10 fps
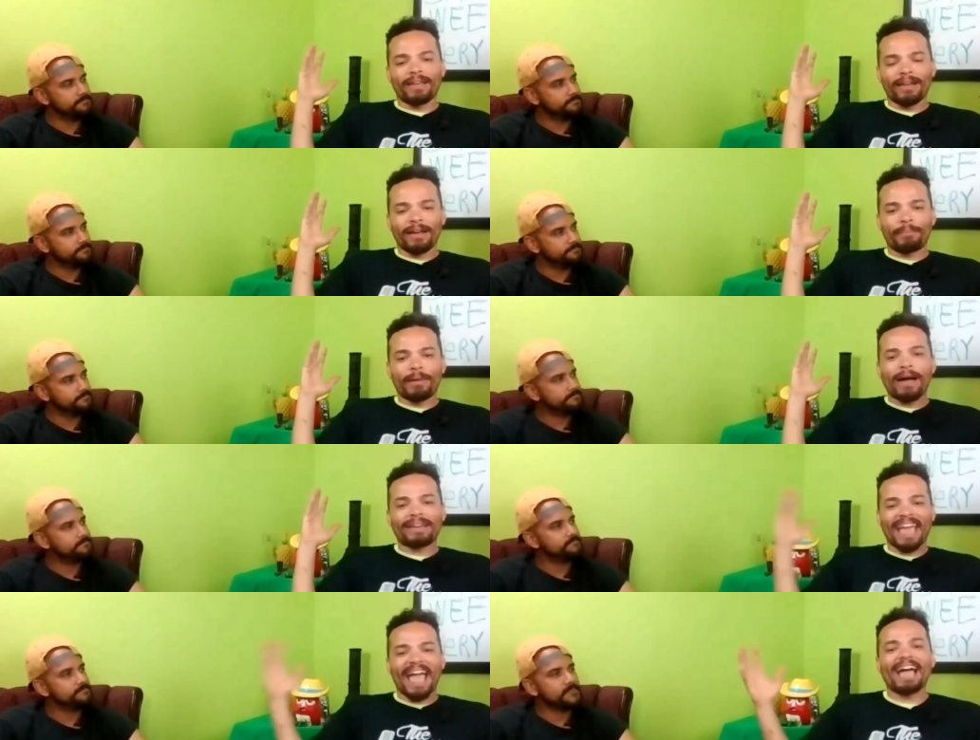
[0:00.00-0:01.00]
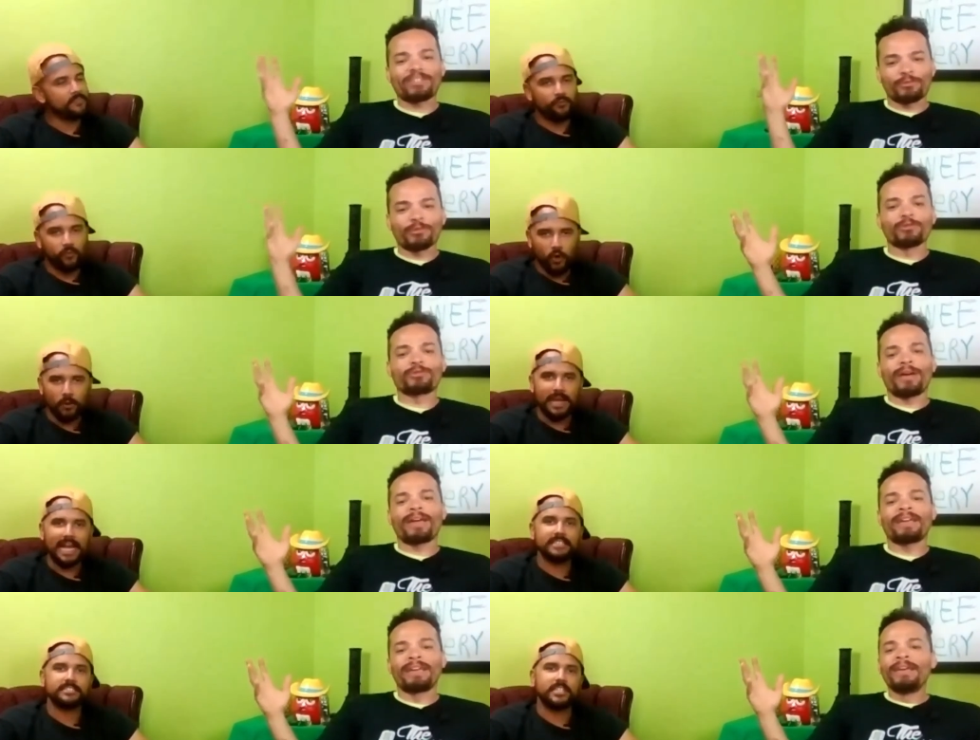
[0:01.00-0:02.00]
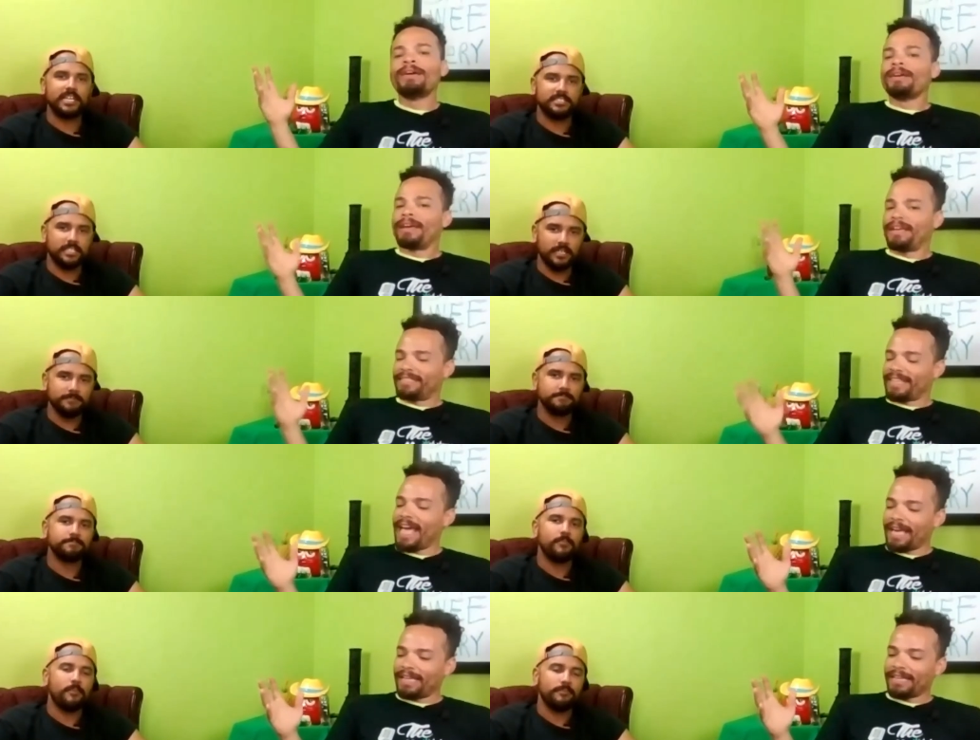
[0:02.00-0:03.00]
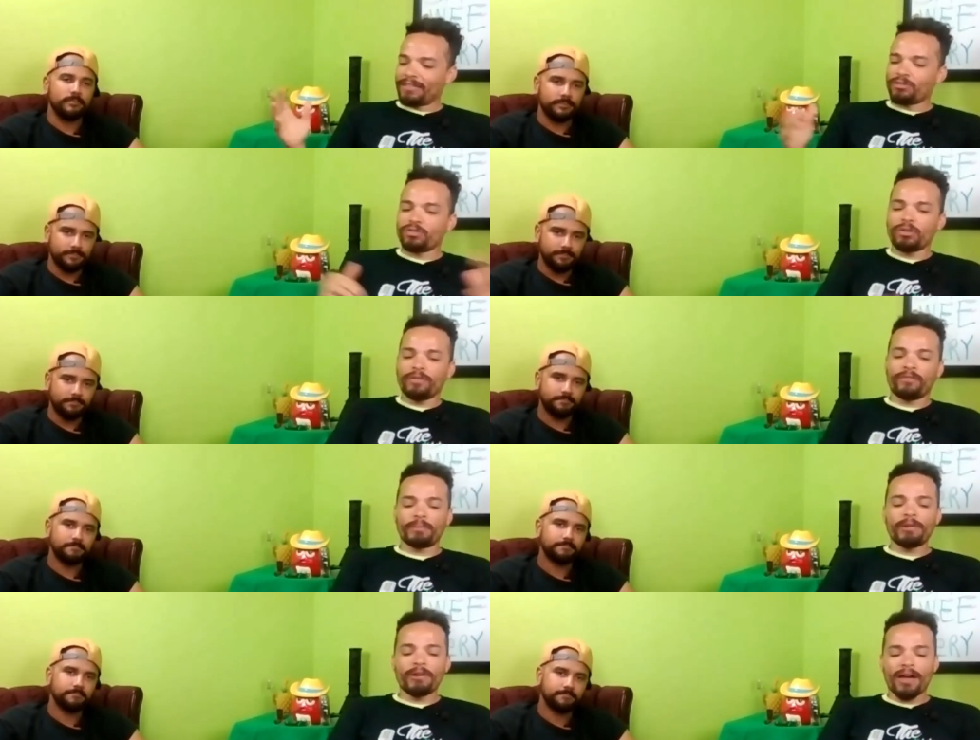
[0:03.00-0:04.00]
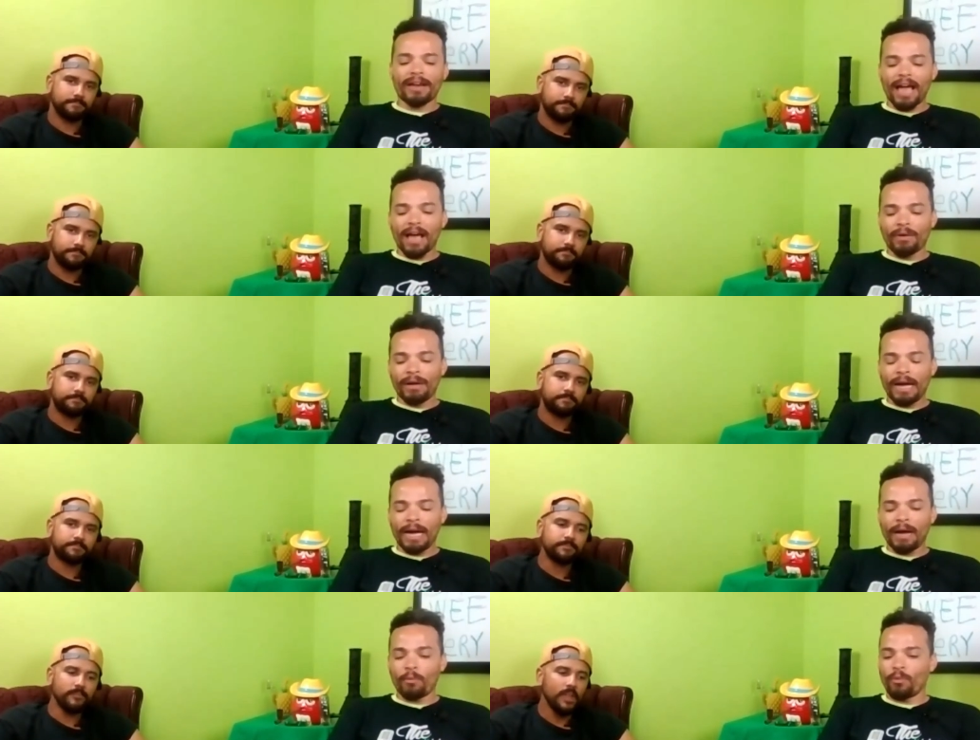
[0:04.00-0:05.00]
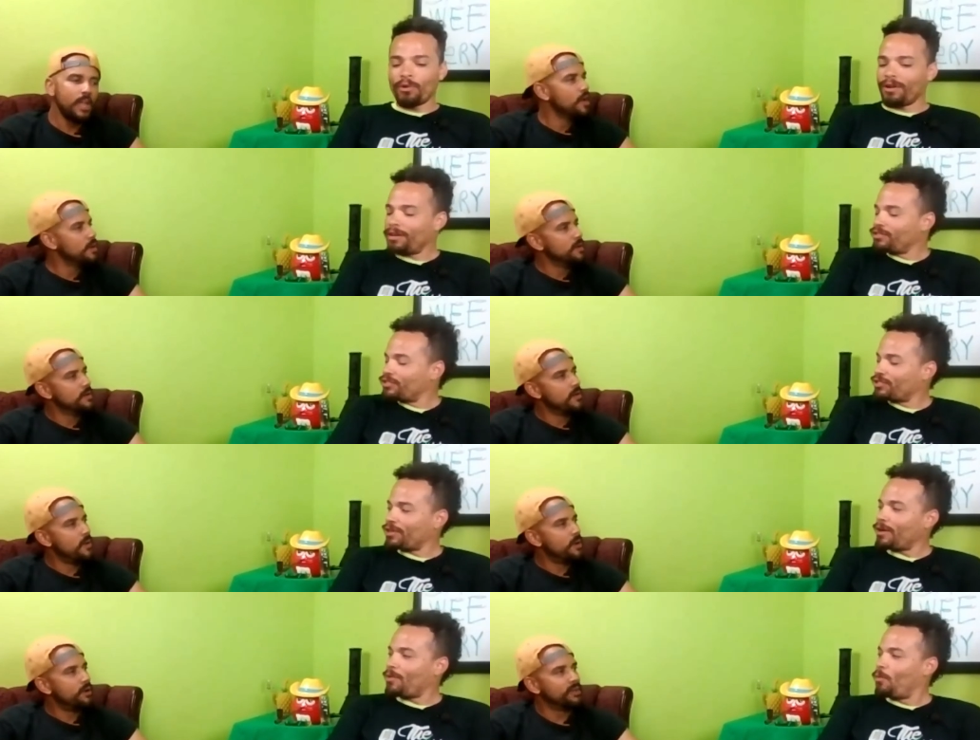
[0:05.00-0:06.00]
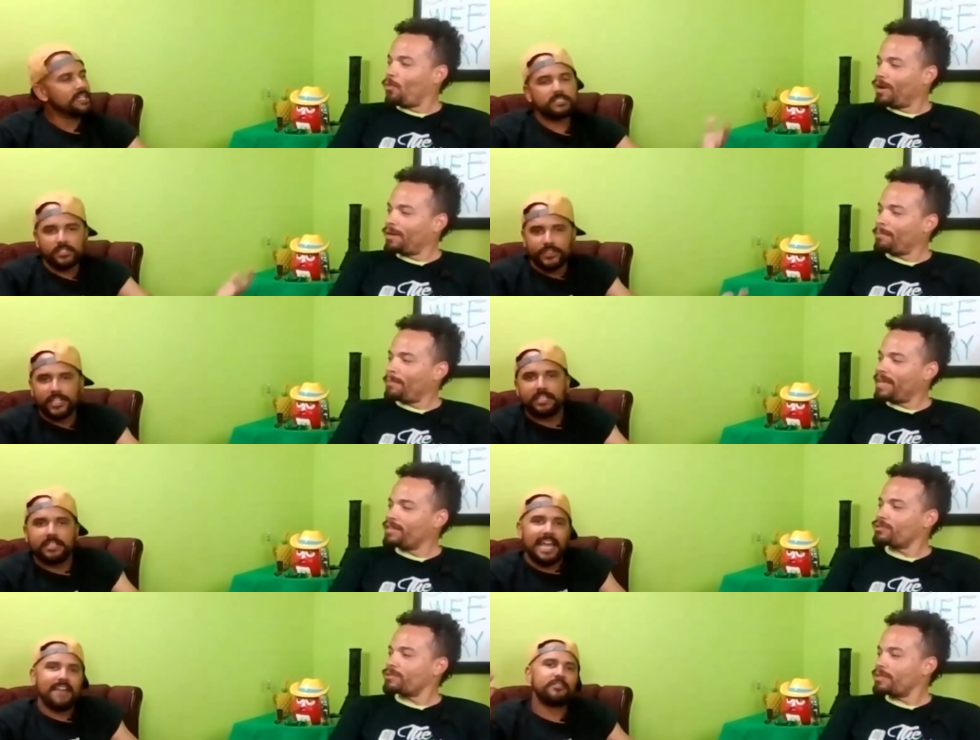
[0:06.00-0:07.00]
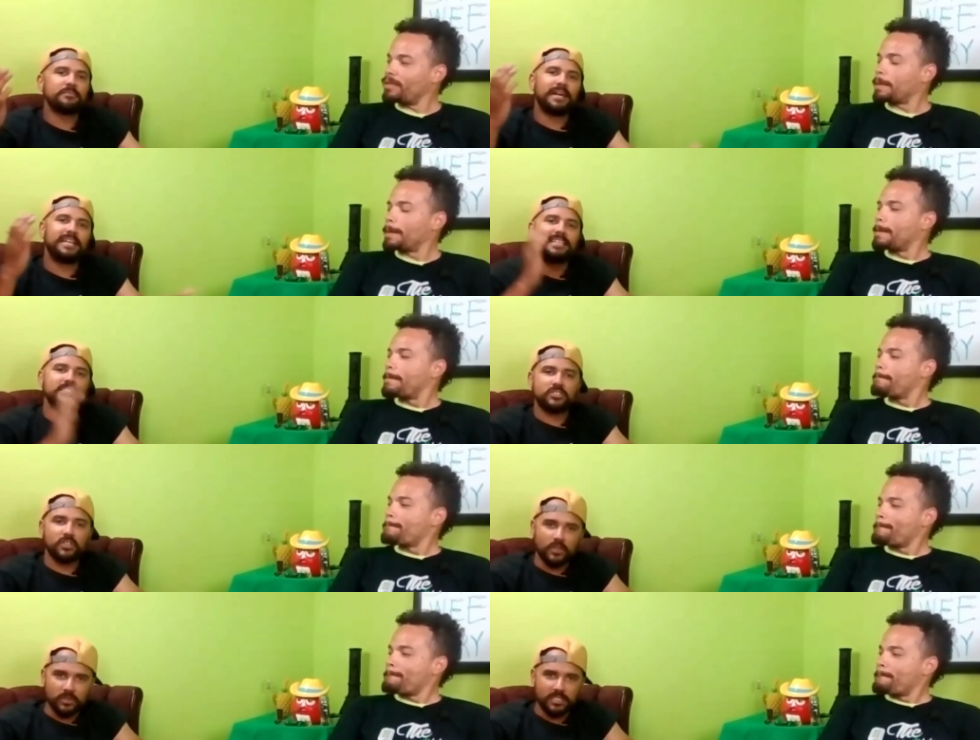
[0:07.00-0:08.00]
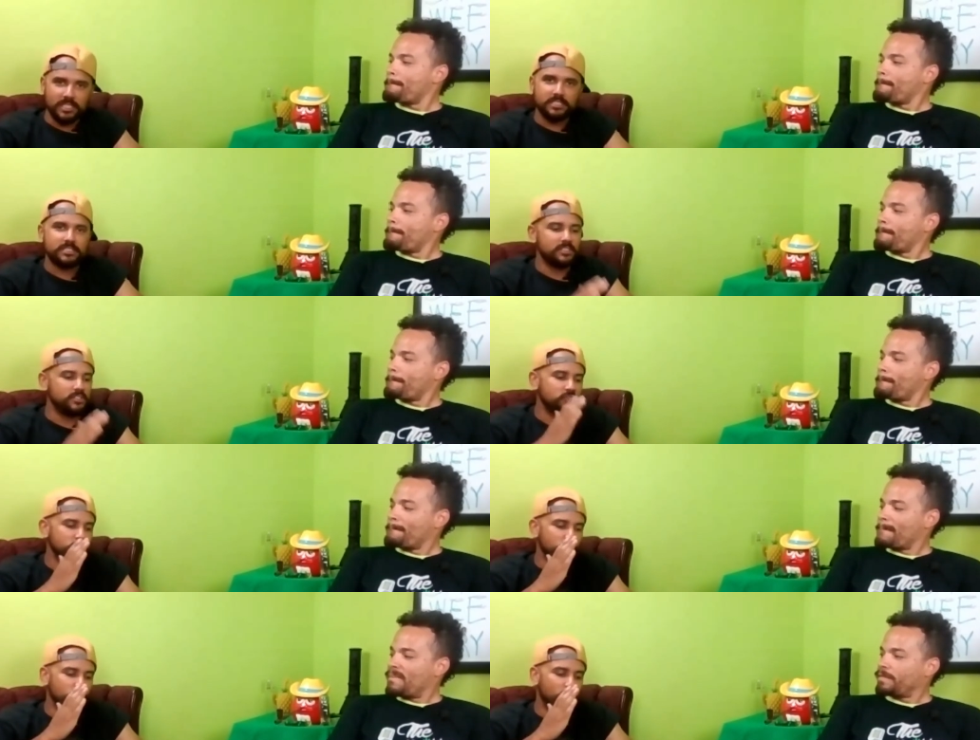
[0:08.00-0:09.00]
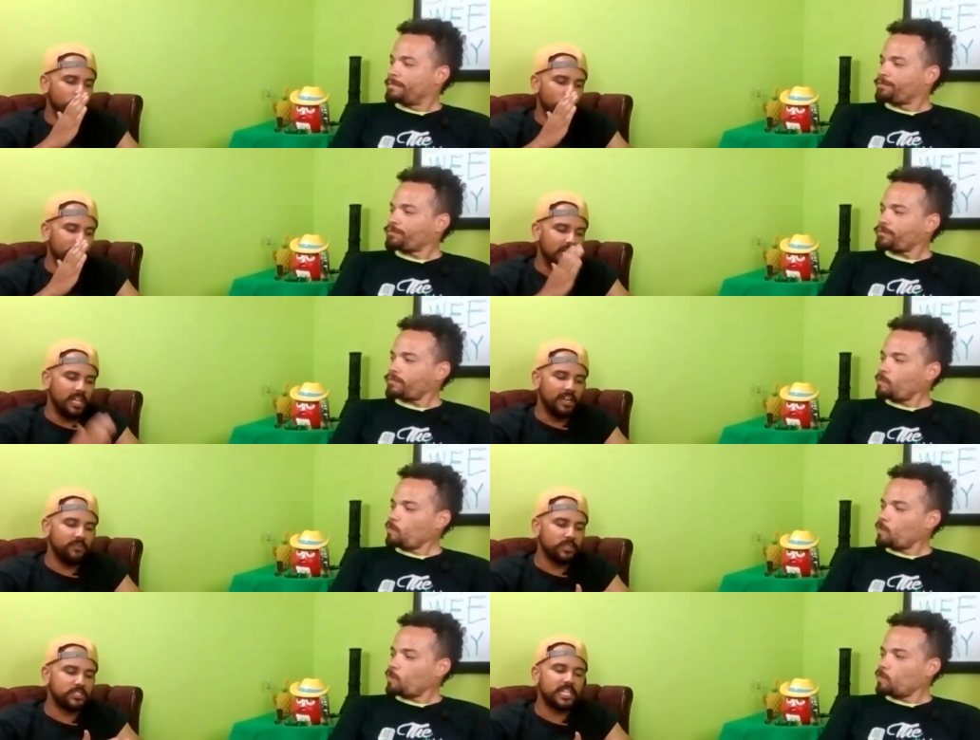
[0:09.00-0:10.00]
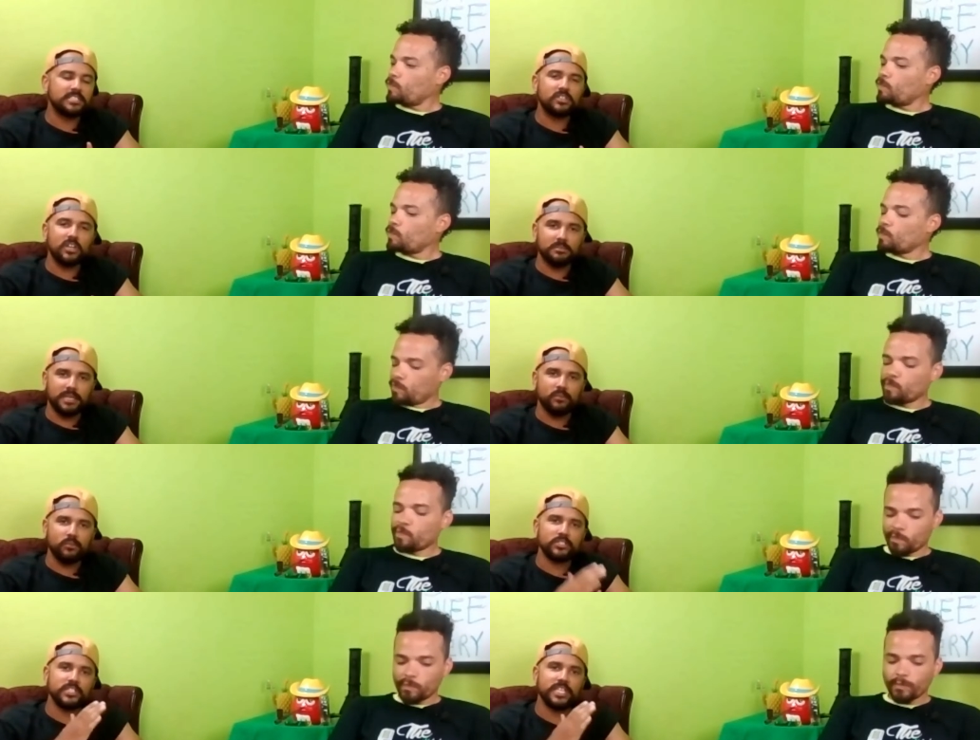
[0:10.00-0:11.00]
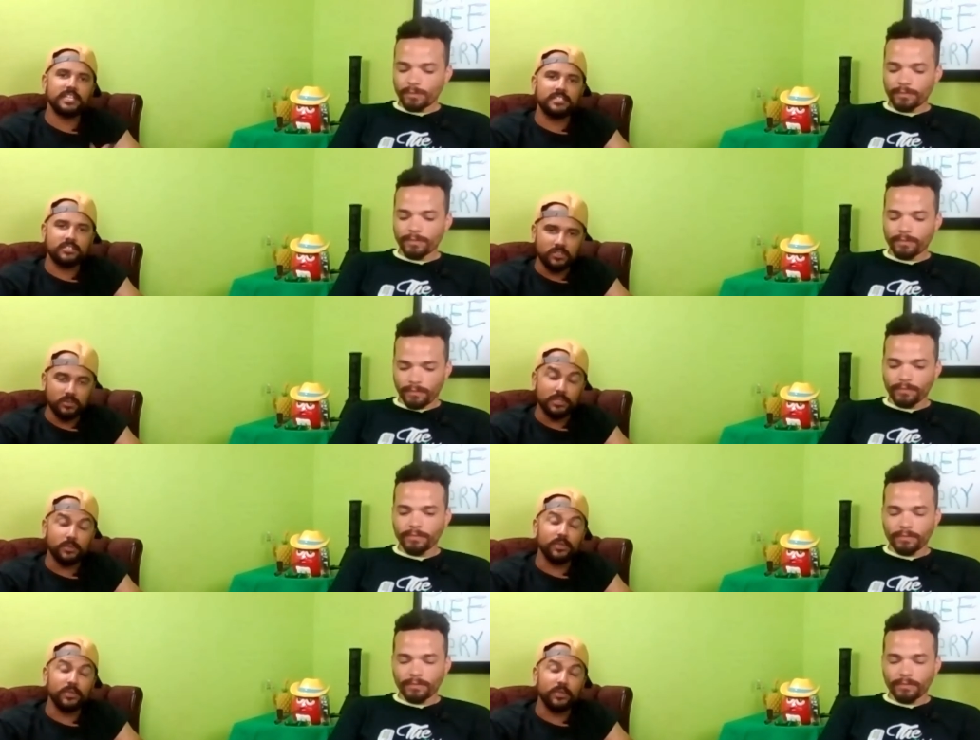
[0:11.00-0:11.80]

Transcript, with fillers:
Speaker 1: uh, podcast roots, format right? change. Yeah, exactly. So from here on out, uh, we're gonna just talk.
Speaker 2: Well, here's the thing. Everybody has told us, you, you, know, we love what you guys talking about, what you get into, but we